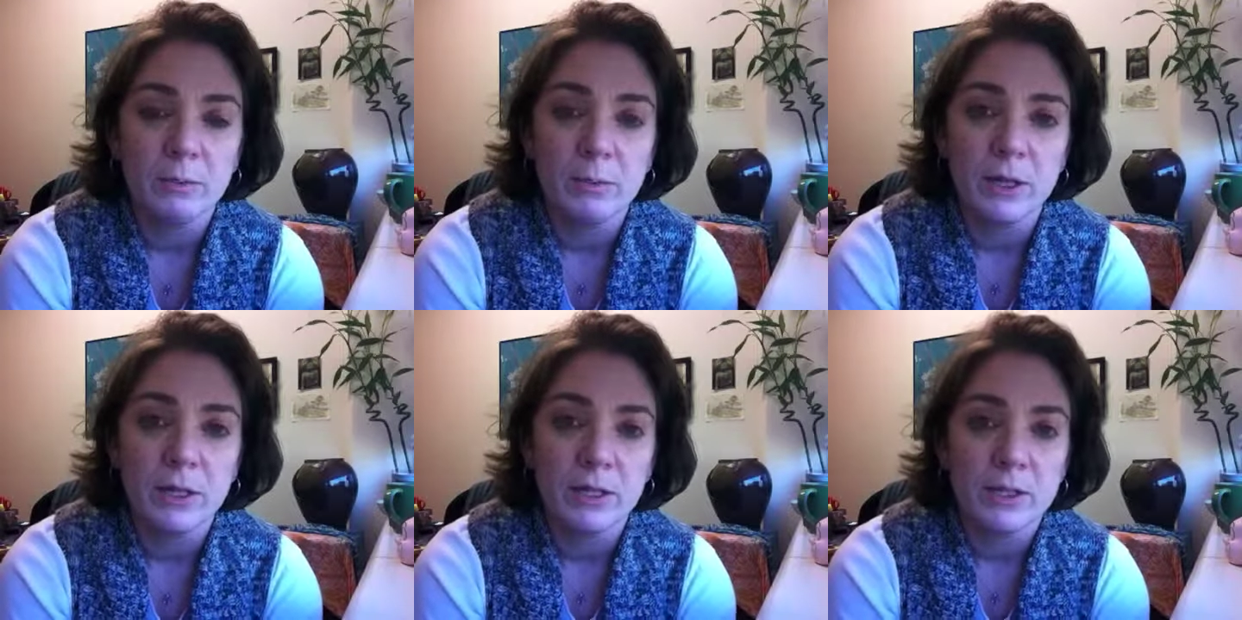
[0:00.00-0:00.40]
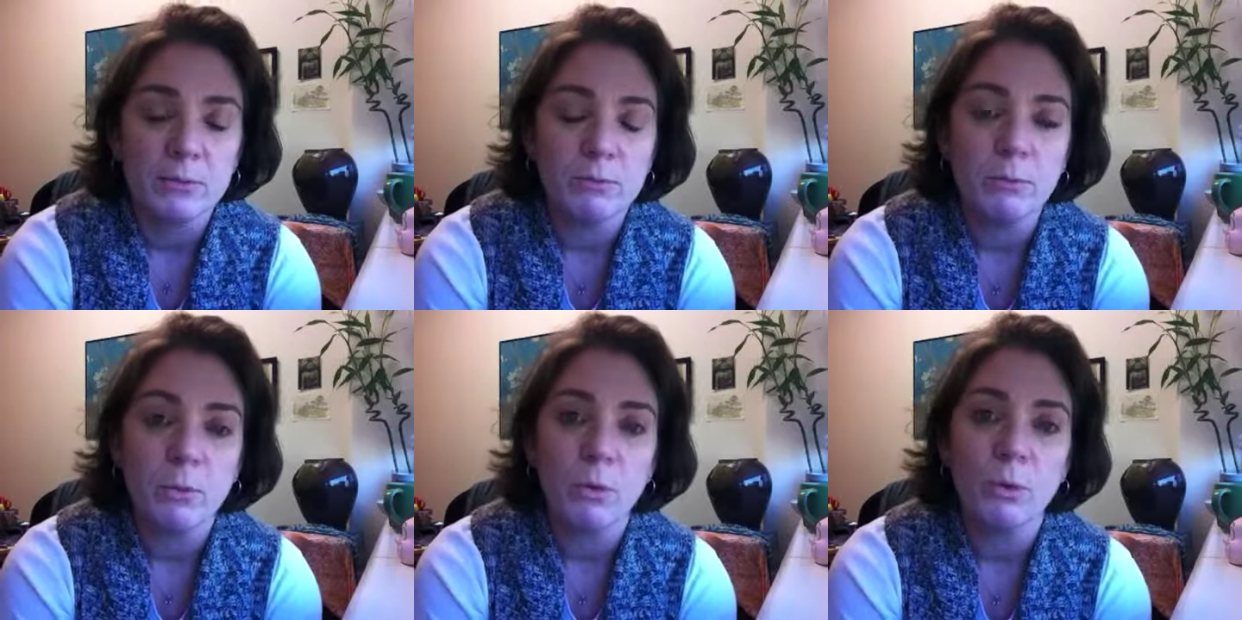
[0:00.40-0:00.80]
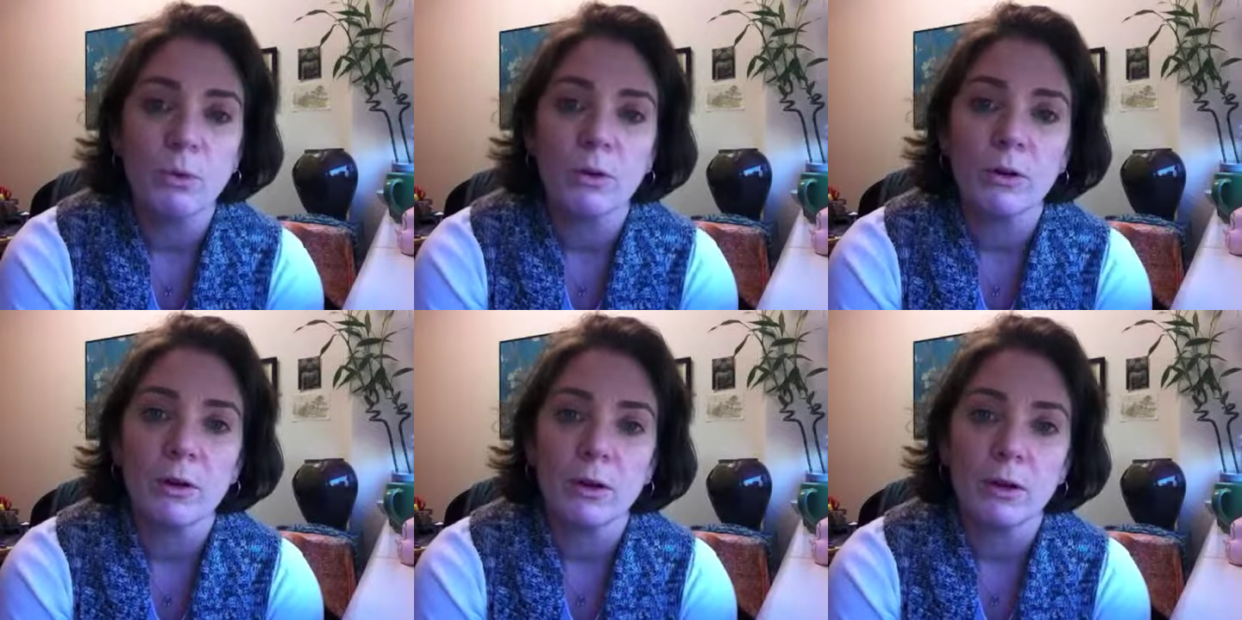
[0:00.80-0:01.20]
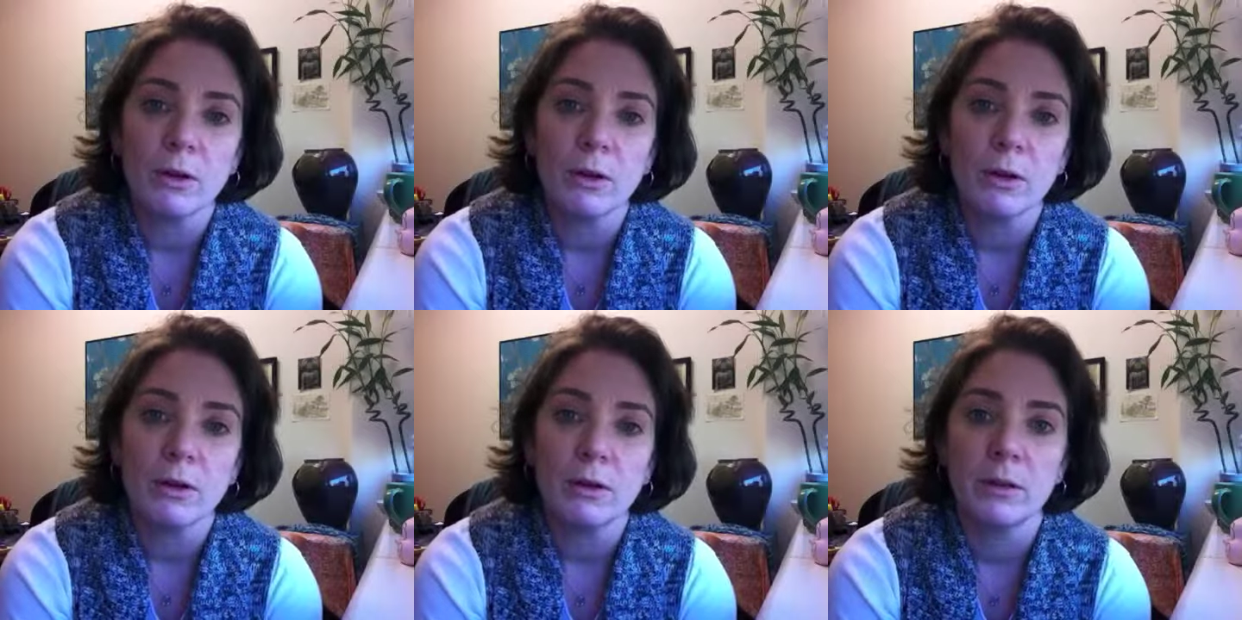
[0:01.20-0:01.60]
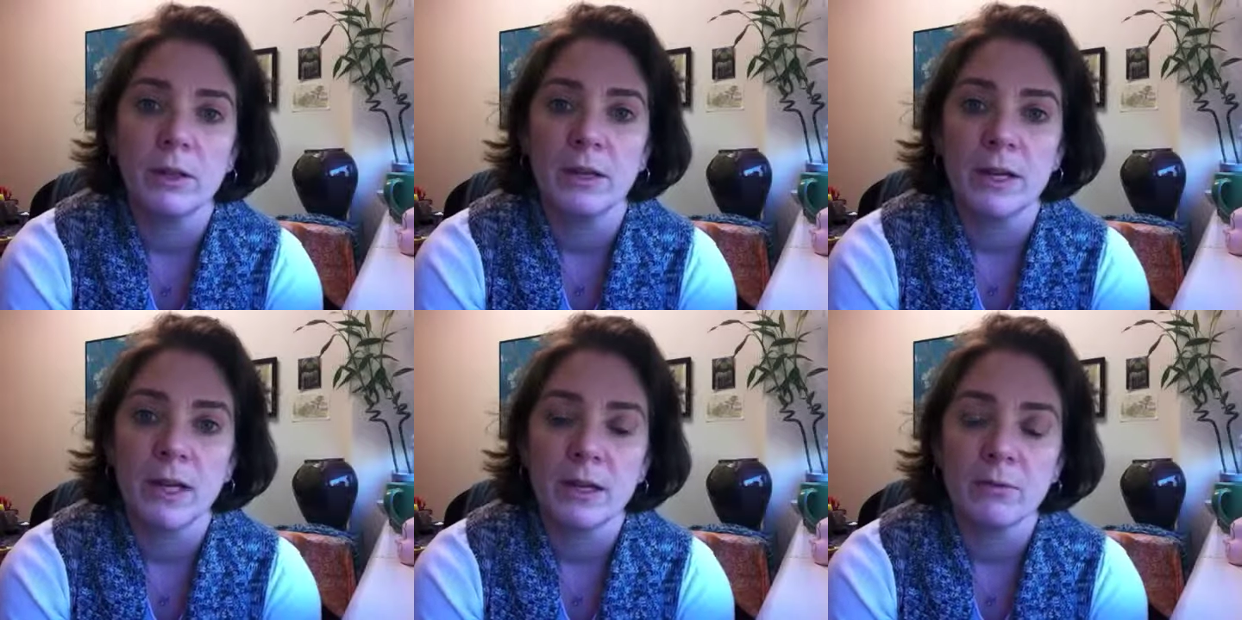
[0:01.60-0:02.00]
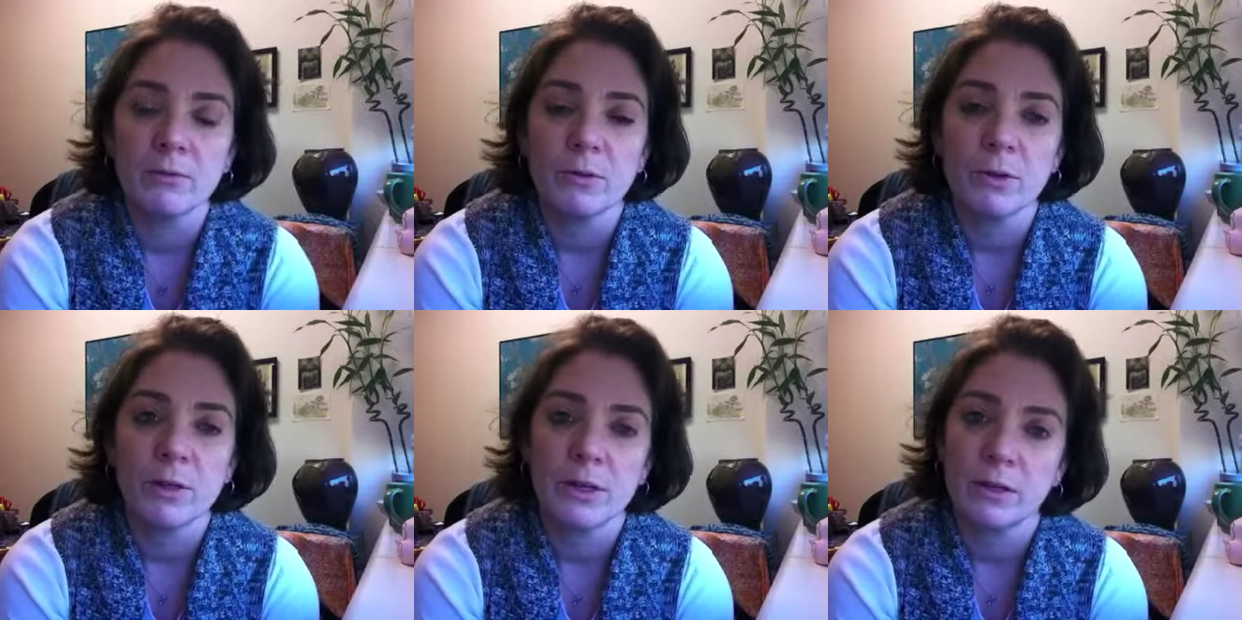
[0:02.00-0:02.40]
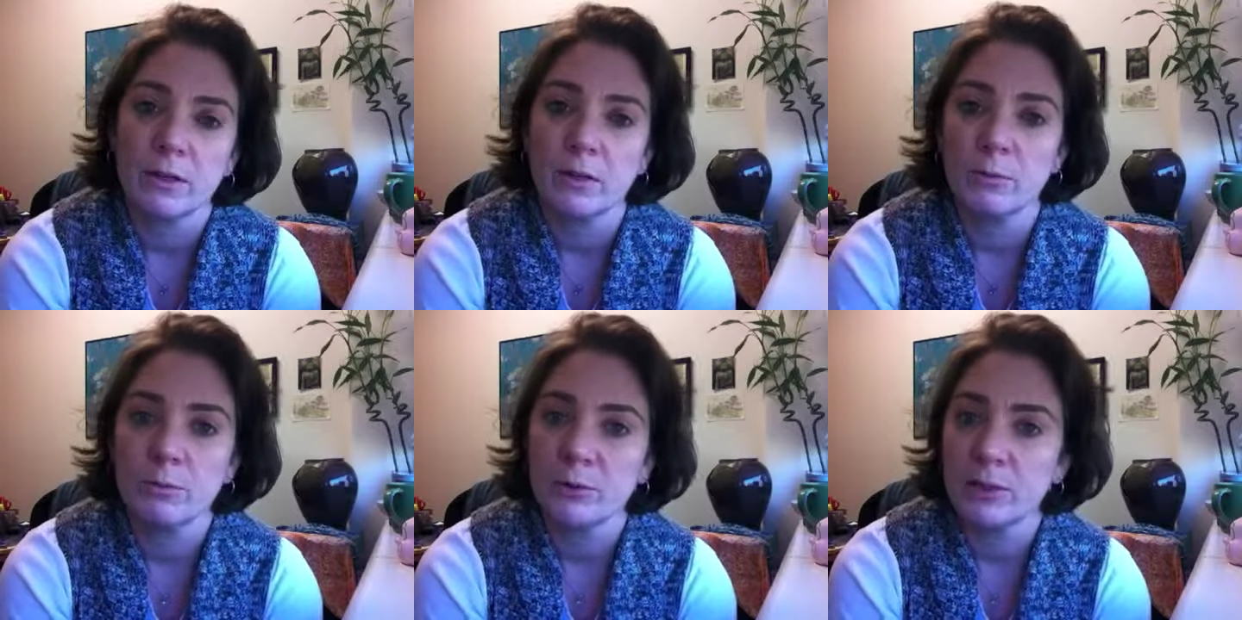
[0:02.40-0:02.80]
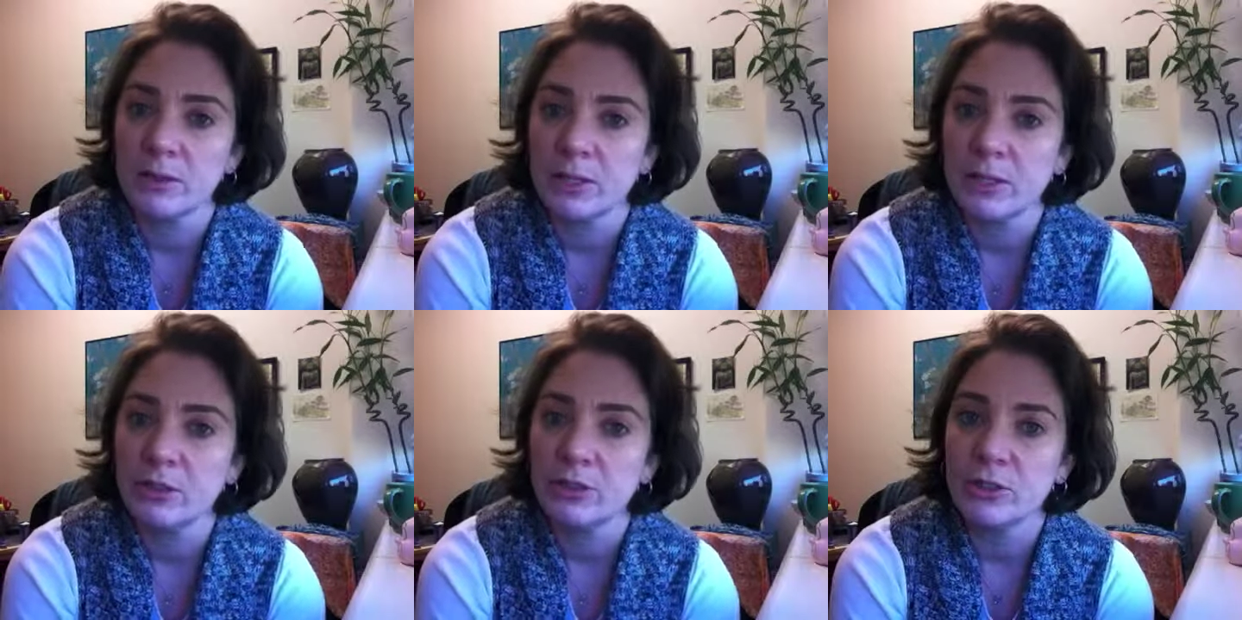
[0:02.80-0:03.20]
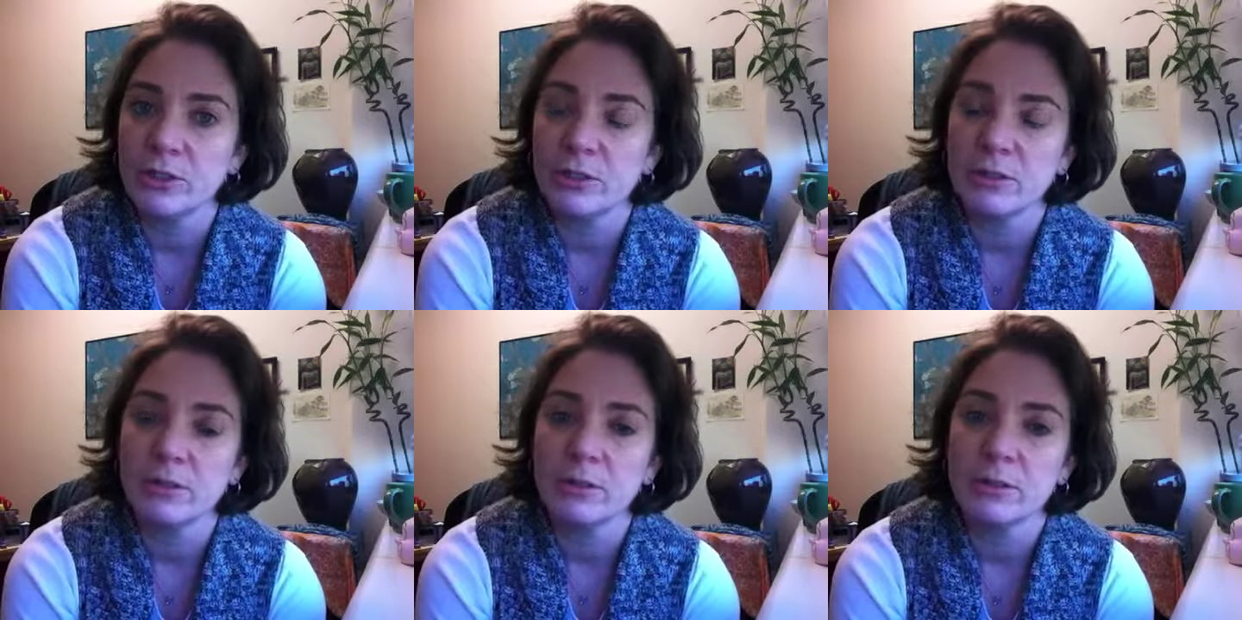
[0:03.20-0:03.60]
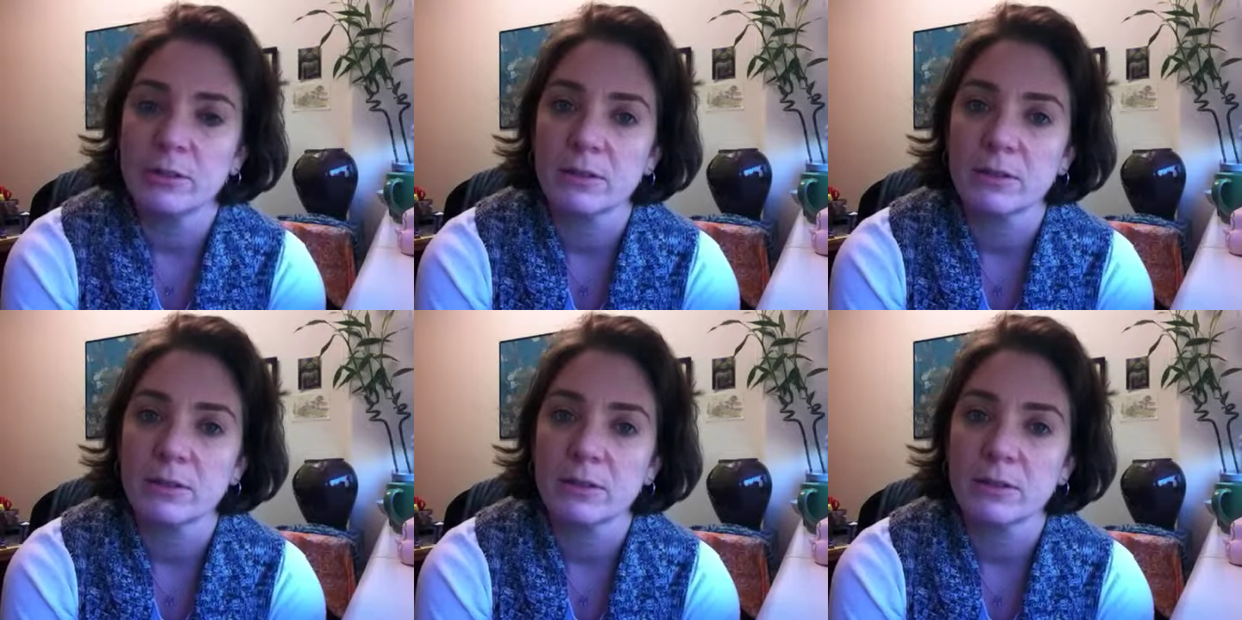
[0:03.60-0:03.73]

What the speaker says: but it's more on an effort and a completion